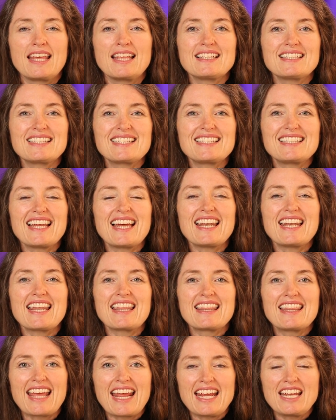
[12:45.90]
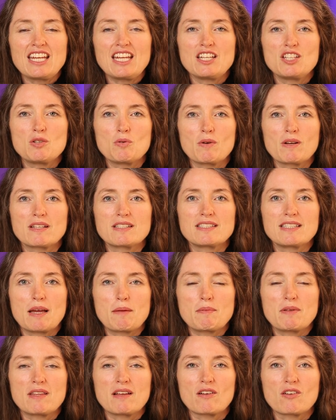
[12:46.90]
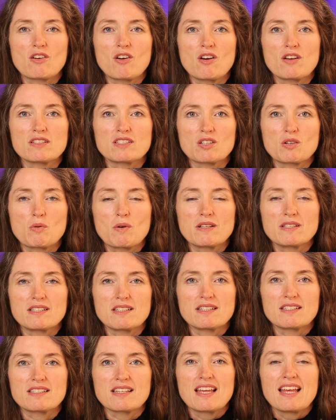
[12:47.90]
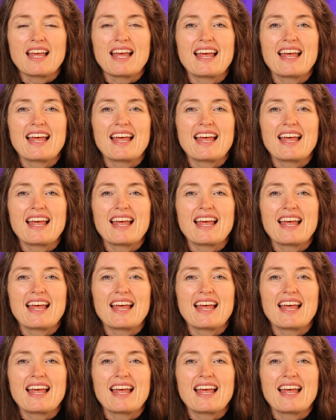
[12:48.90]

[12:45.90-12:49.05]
Instead, they need to accept their consequences.